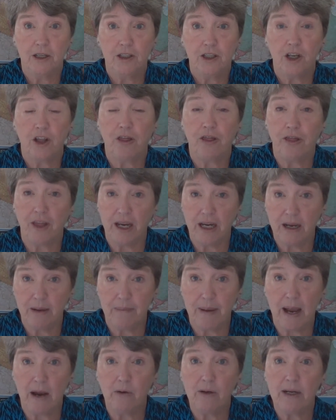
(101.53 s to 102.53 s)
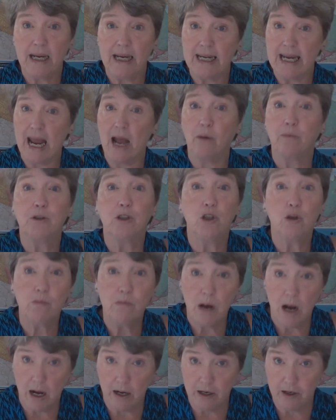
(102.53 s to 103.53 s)
to think about. It helps you
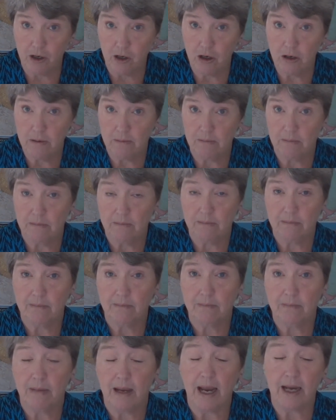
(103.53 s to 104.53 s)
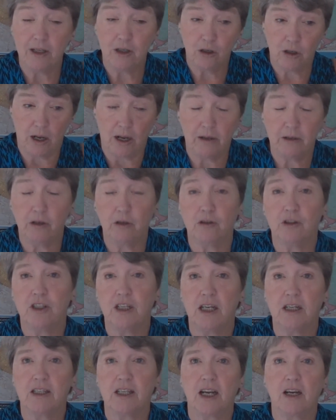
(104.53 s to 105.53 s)
monitor, and you'll
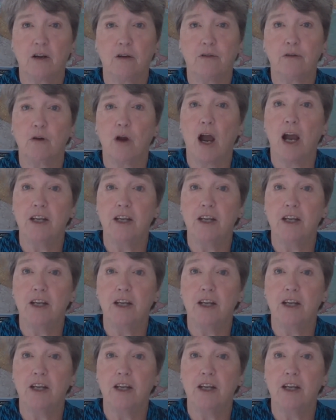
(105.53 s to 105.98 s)
see as I go through.